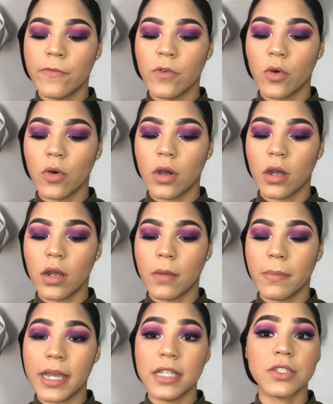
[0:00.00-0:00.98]
for
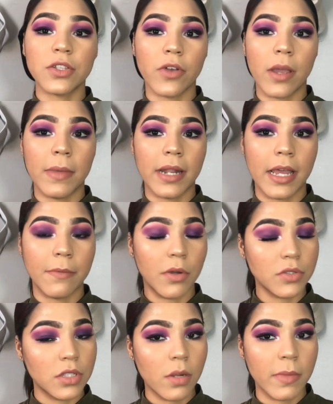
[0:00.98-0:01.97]
my Instagram, and I
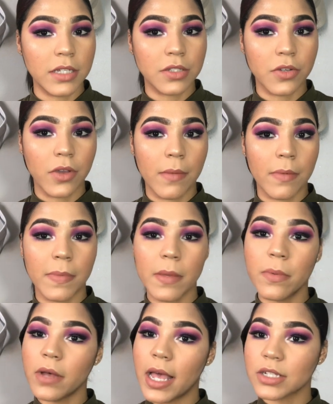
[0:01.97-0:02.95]
posted on my Instagram, and
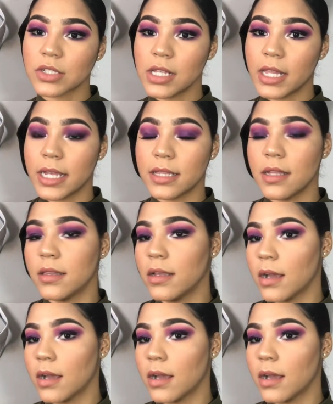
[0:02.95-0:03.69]
people actually liked it.